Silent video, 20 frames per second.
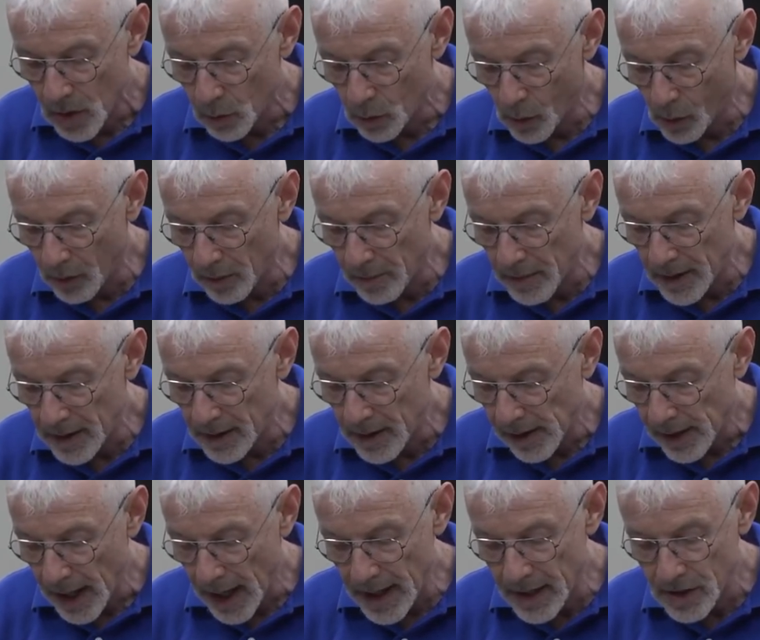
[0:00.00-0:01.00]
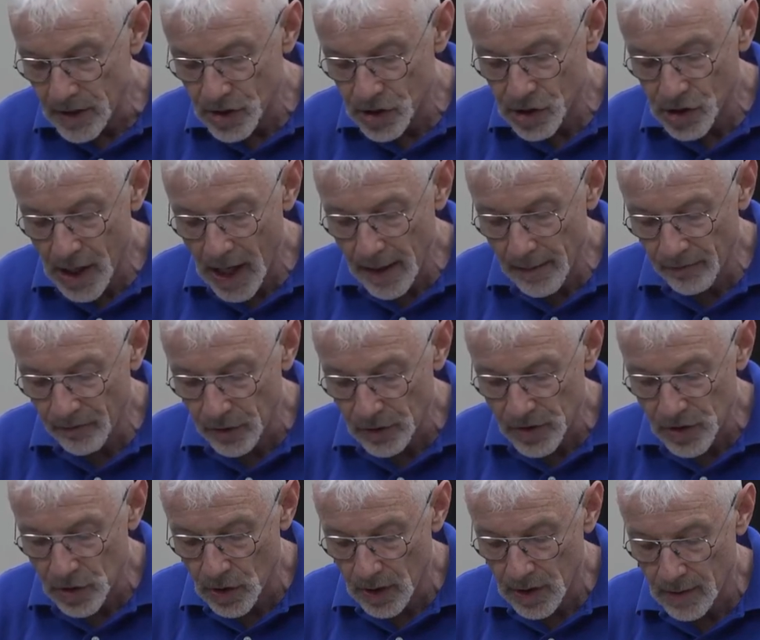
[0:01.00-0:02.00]
what would be a shameful
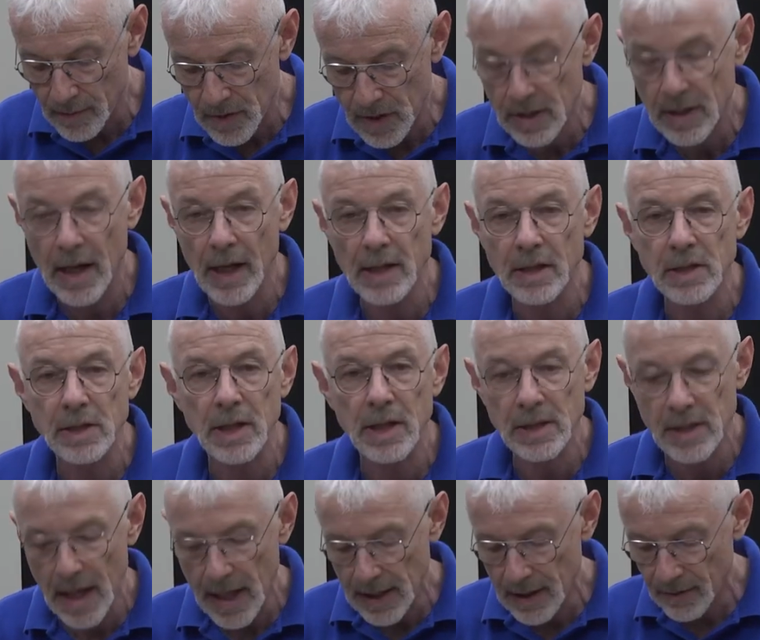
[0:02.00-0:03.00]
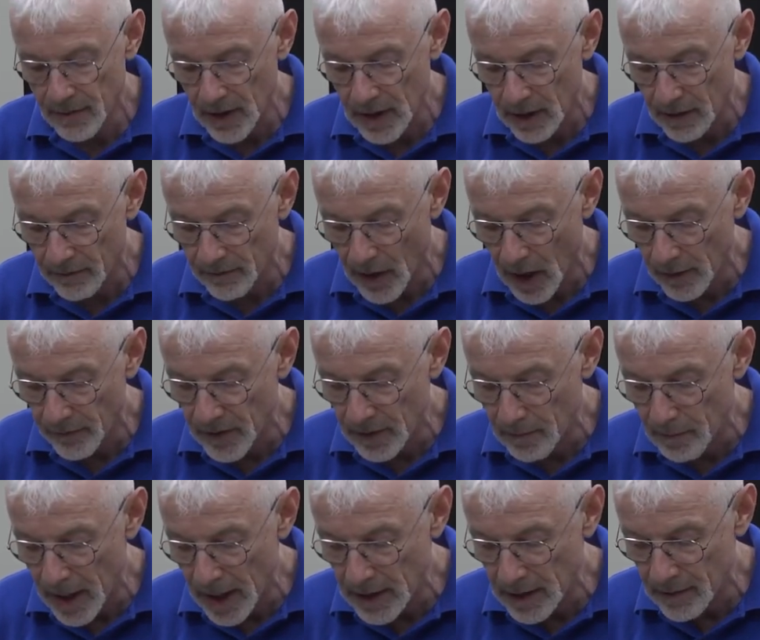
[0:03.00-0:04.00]
circumstance, as anything
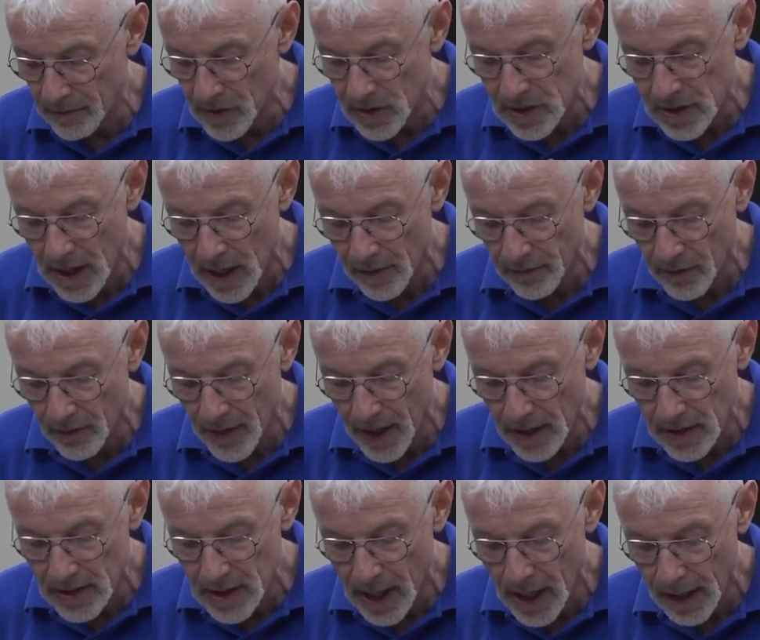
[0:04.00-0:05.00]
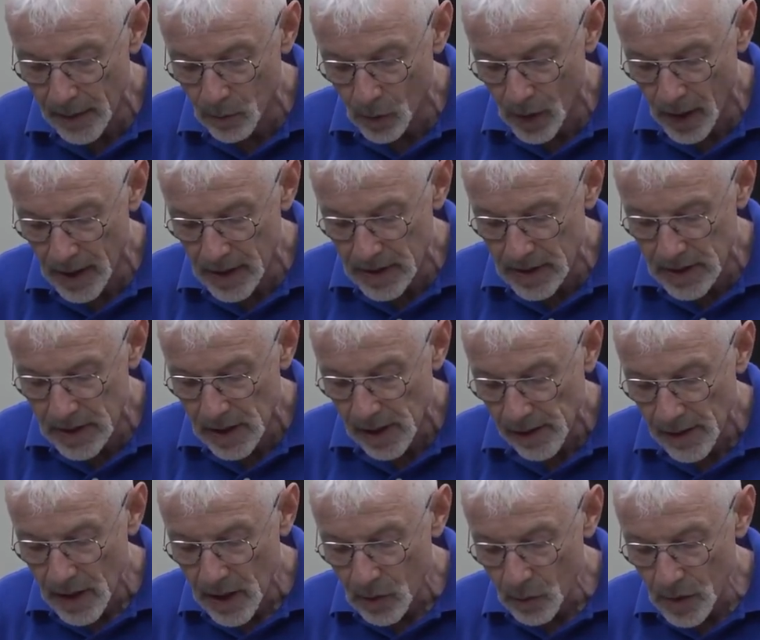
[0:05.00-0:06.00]
involving money in the South at that time was,
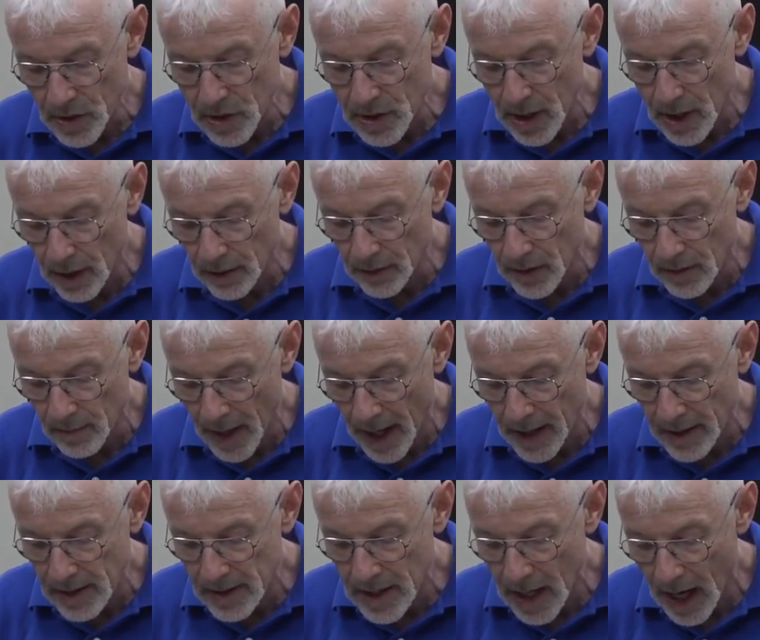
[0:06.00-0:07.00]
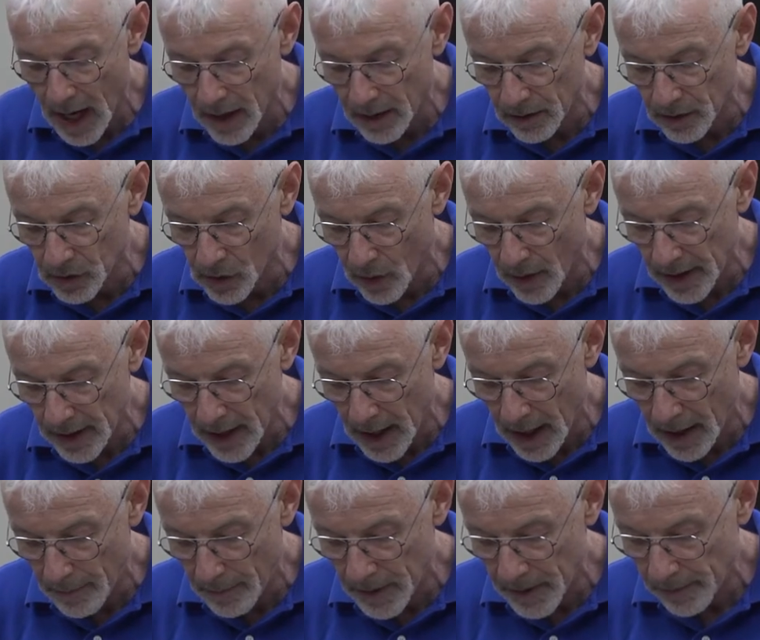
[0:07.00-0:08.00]
which colored my entire growing
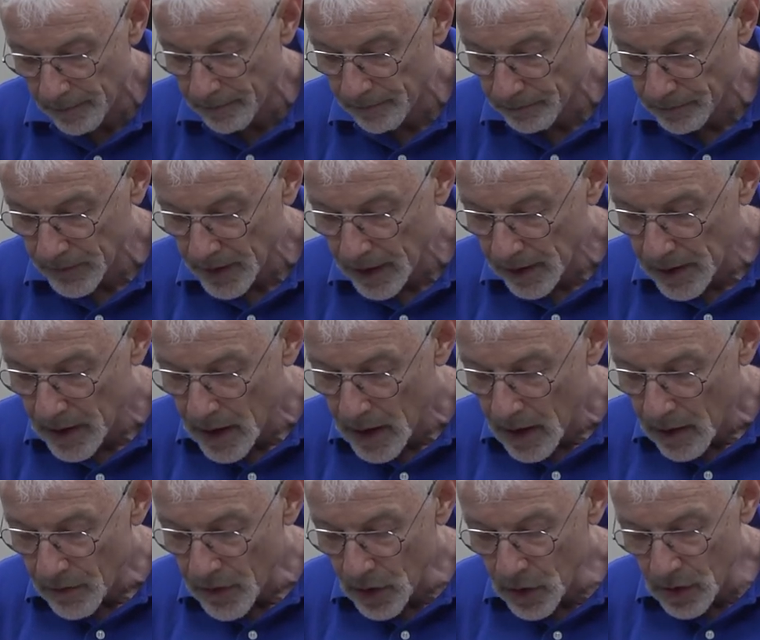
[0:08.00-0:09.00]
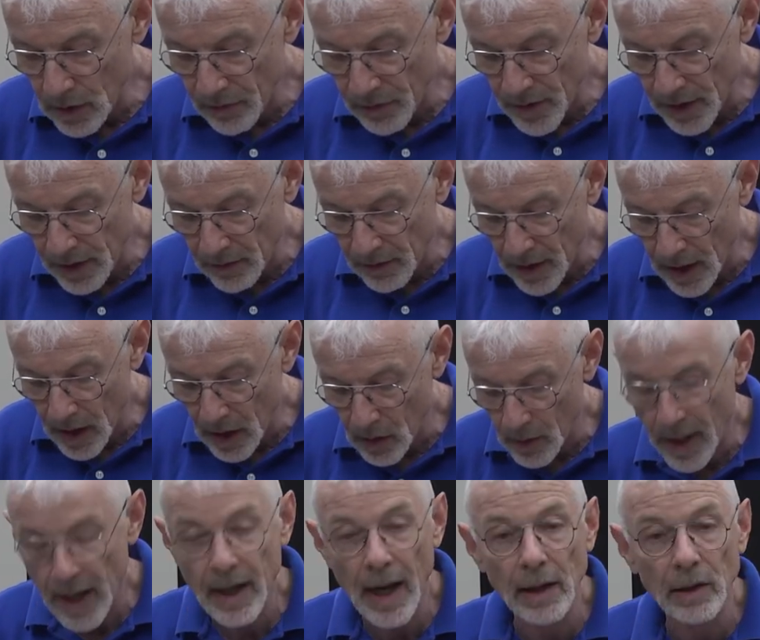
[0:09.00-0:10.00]
up. The good thing,
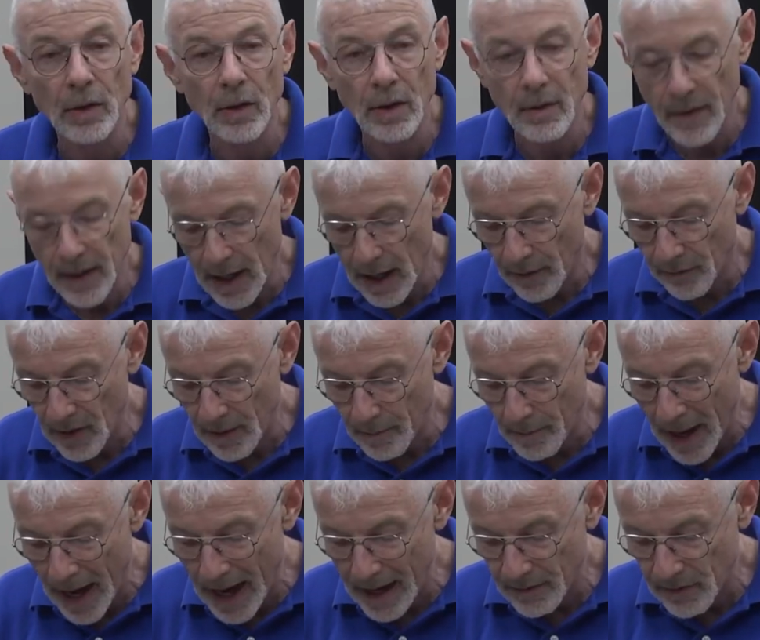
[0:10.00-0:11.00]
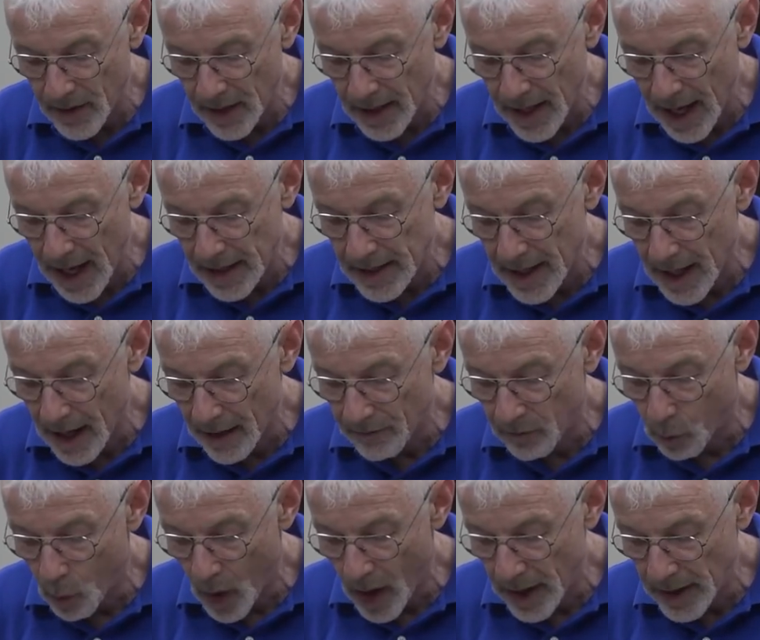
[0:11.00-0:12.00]
though, and I learned that every bad thing had to have
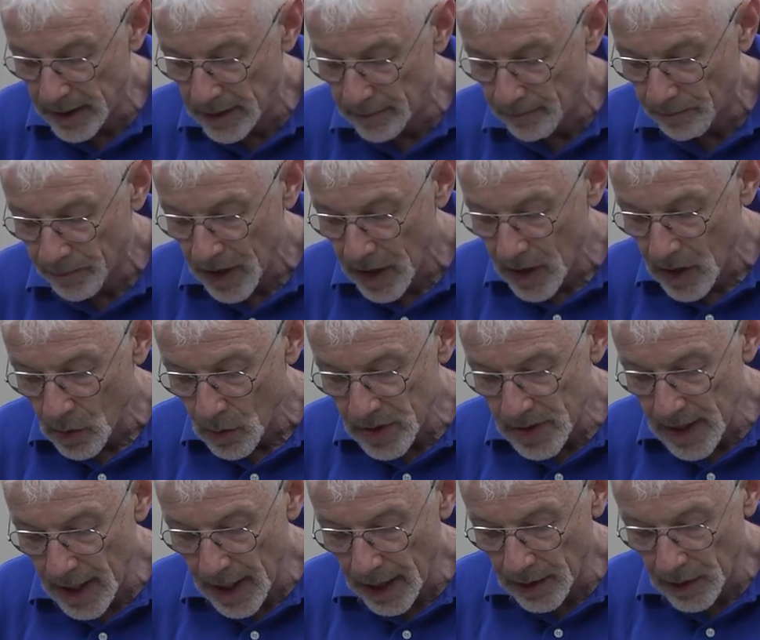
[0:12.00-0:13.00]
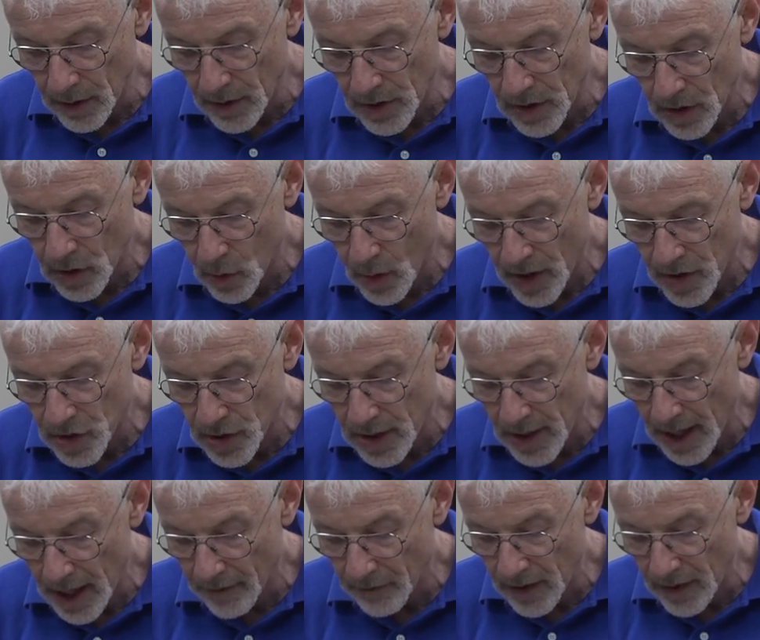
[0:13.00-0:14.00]
one, was that I learned to
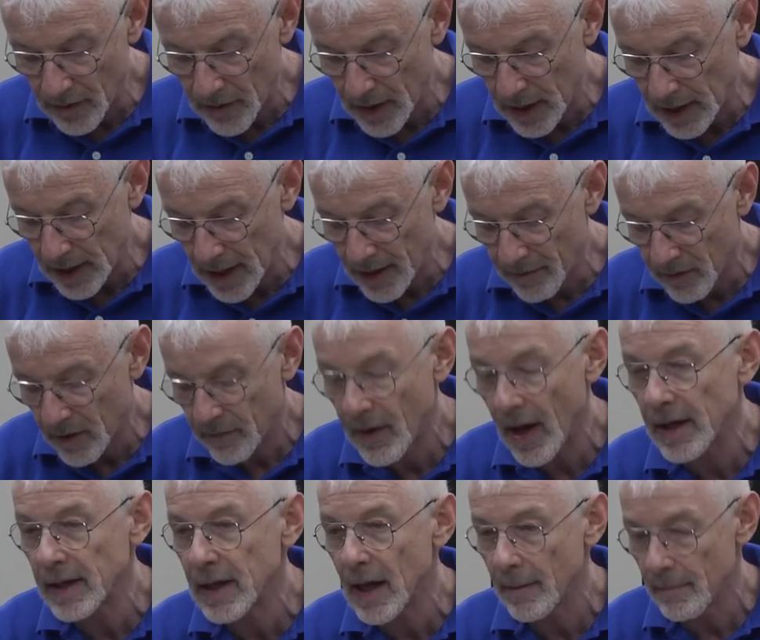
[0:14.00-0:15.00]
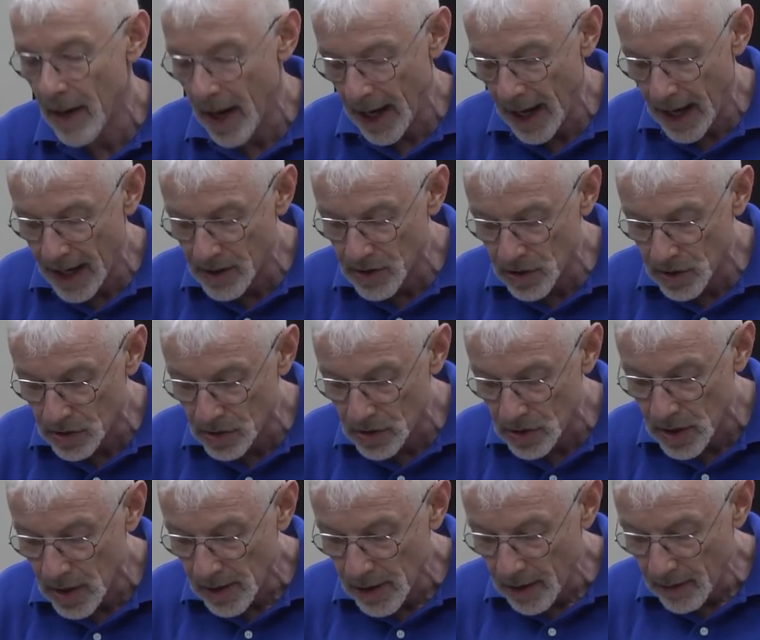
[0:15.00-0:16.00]
question everything, even if I kept my
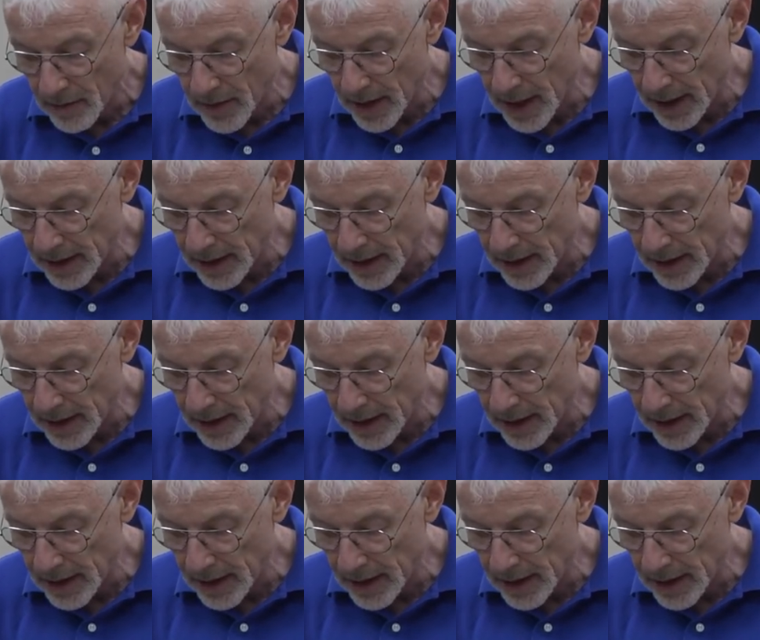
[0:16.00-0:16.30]
answers that